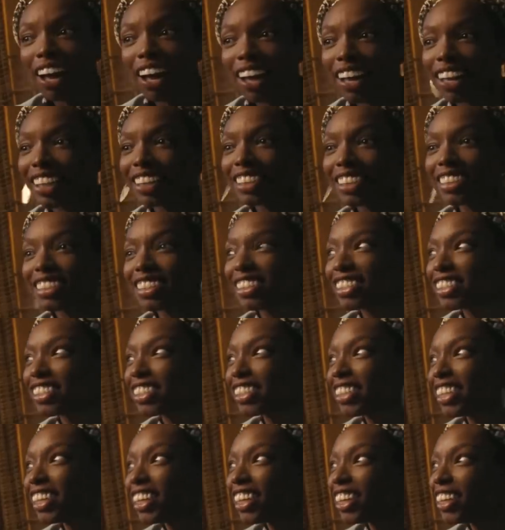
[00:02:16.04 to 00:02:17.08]
Anna believes
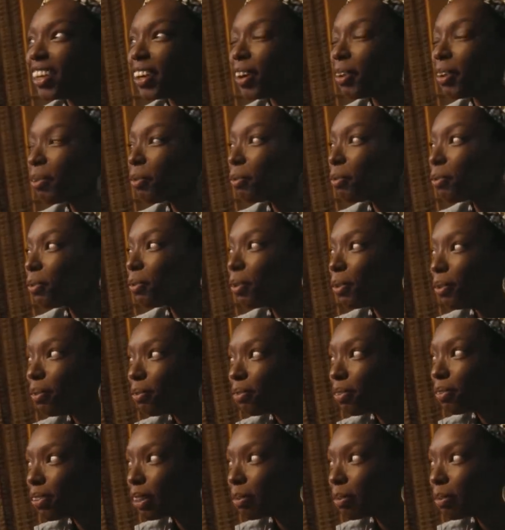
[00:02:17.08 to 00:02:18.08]
there is too much superstition.